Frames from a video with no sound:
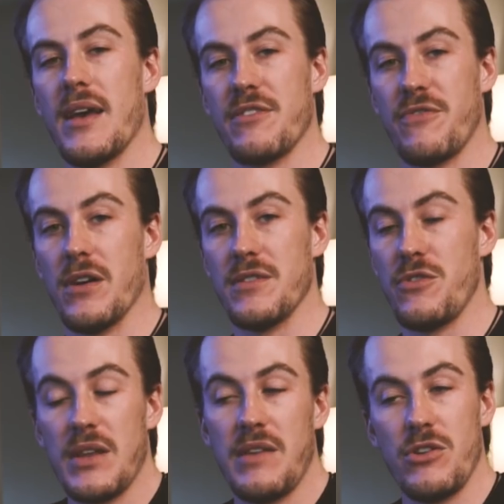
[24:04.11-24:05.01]
as funds.
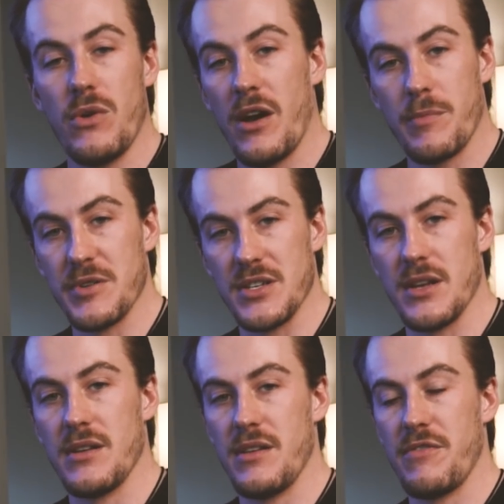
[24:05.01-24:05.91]
You can even do
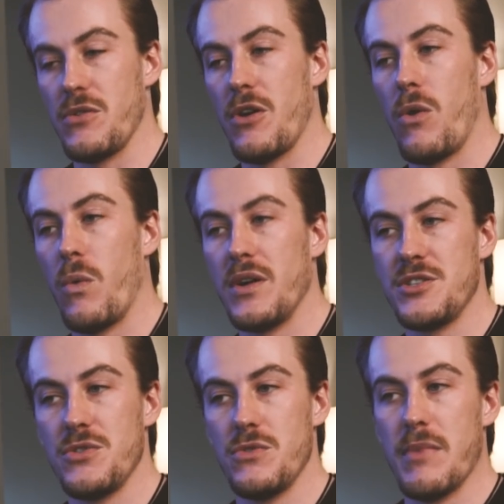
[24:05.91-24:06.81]
100%. If you don't want
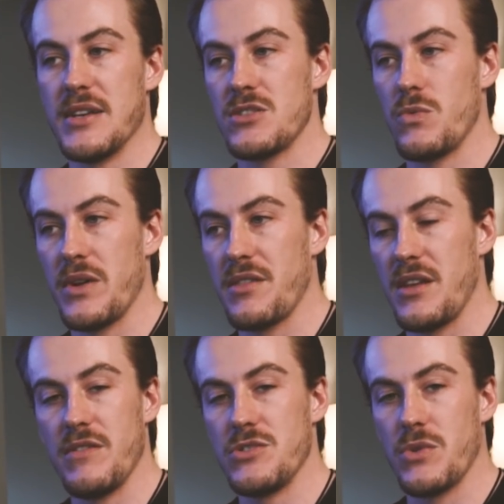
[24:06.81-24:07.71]
to mess with
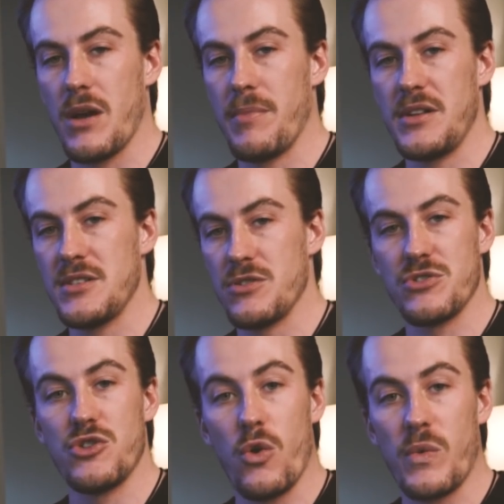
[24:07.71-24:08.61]
individual companies,
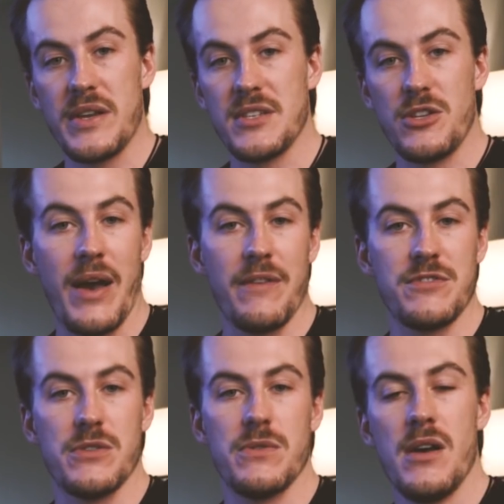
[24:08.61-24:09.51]
there's no reason you have
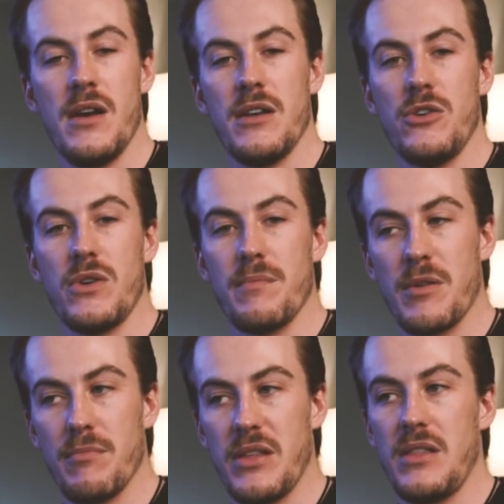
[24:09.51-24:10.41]
to. You can
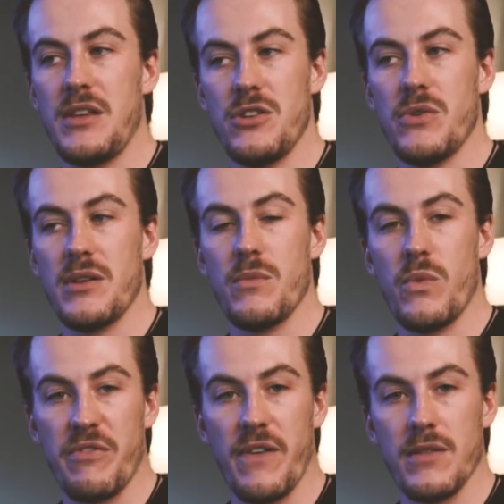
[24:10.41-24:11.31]
completely do it
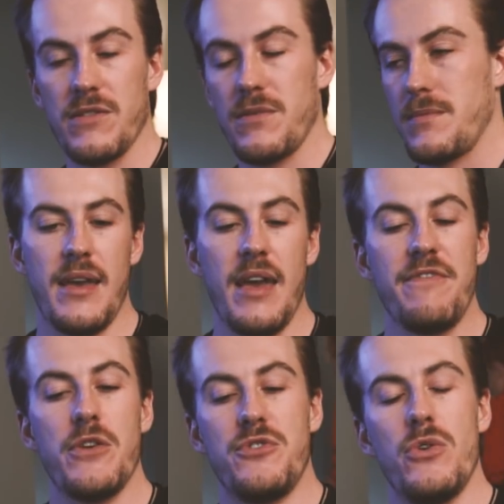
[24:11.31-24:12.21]
with funds.
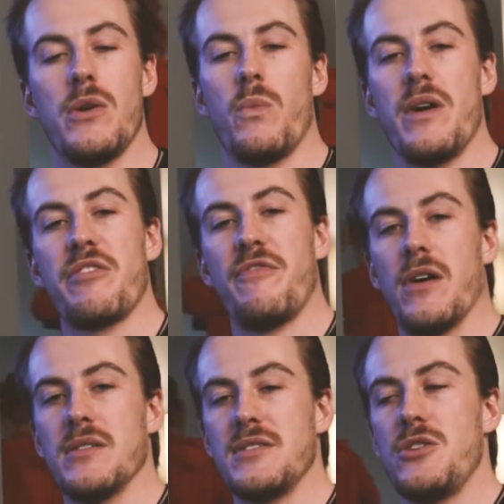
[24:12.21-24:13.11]
If you do it with
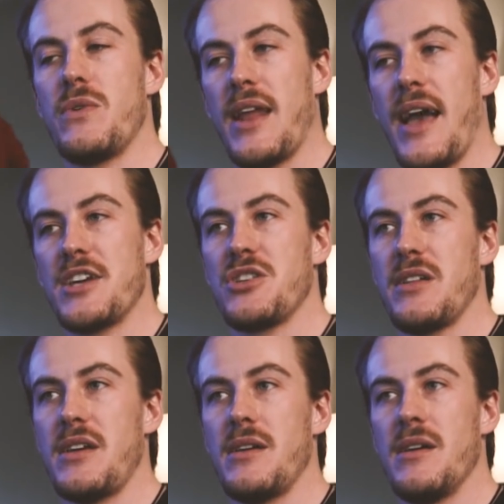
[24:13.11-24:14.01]
funds, you can
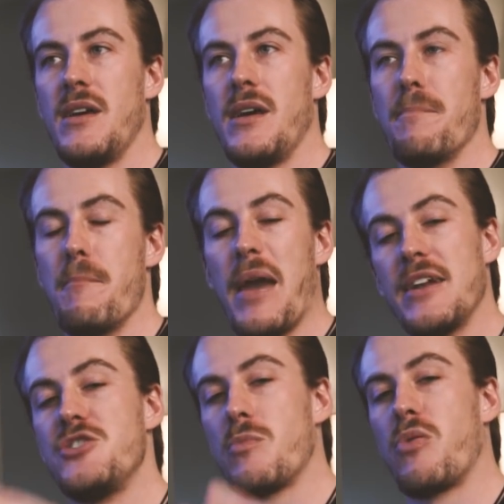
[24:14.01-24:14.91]
actually
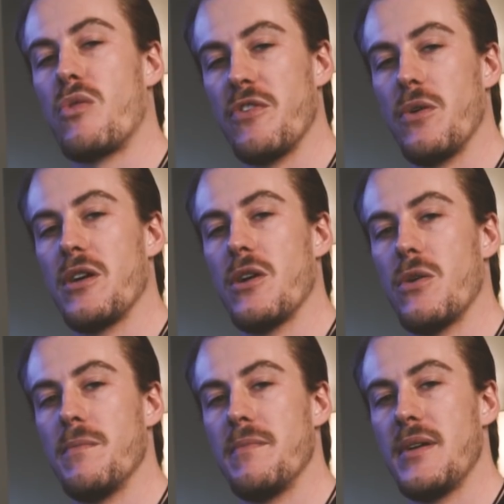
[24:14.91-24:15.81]
manage your
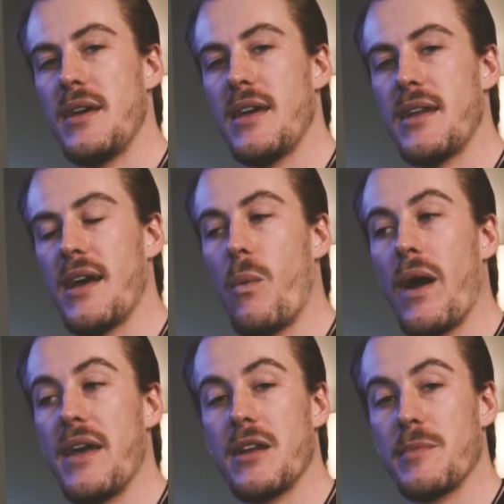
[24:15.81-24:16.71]
portfolio in a
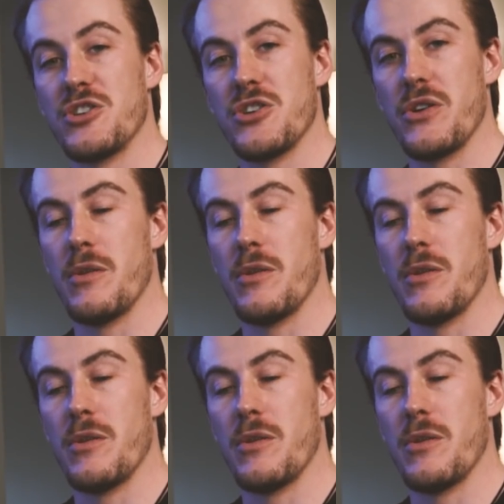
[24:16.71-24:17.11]
way that I'm going to show you